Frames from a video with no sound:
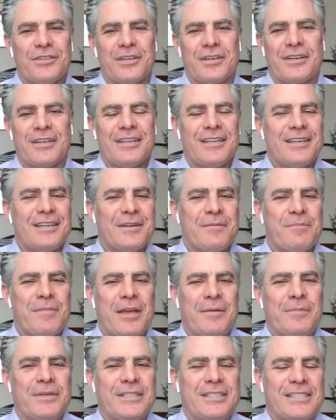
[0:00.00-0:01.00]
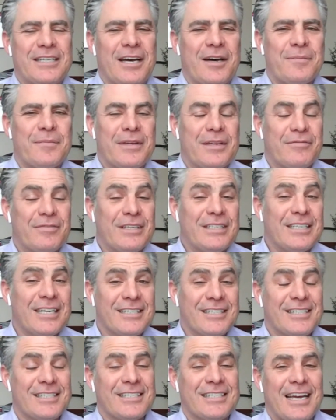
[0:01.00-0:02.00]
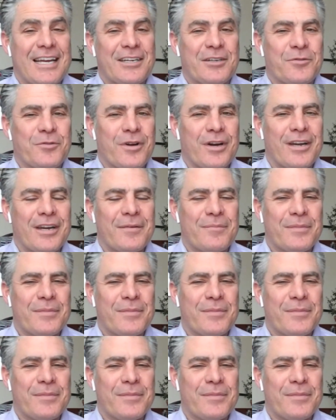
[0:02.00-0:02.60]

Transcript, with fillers: There may be some if he does decide to run.